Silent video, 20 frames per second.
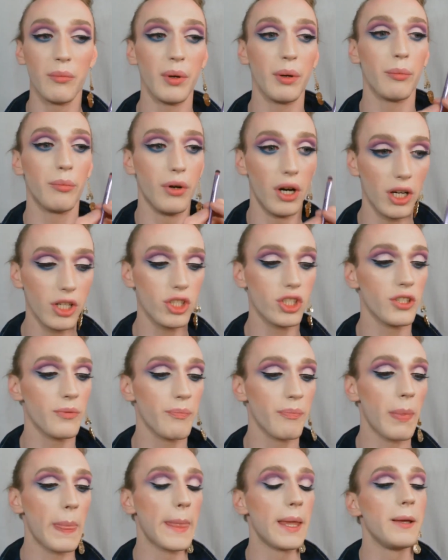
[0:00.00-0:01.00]
brush,
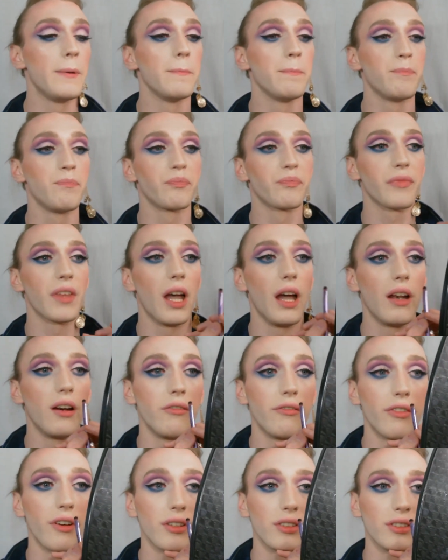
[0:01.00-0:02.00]
and I'm
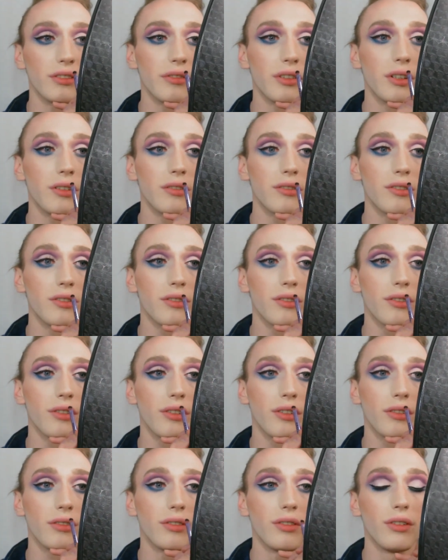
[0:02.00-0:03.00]
first of all just
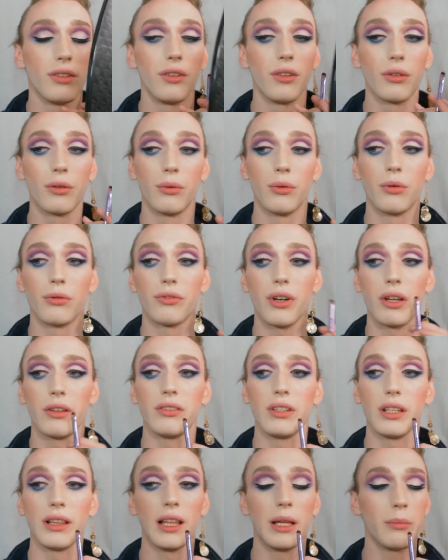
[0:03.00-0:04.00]
going to go round
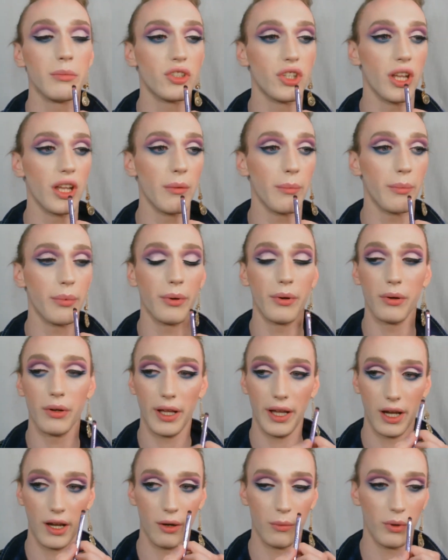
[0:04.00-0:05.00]
the lip shape
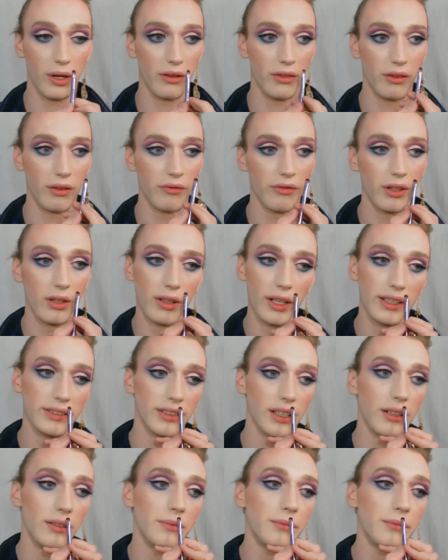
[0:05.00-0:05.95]
with Violetta.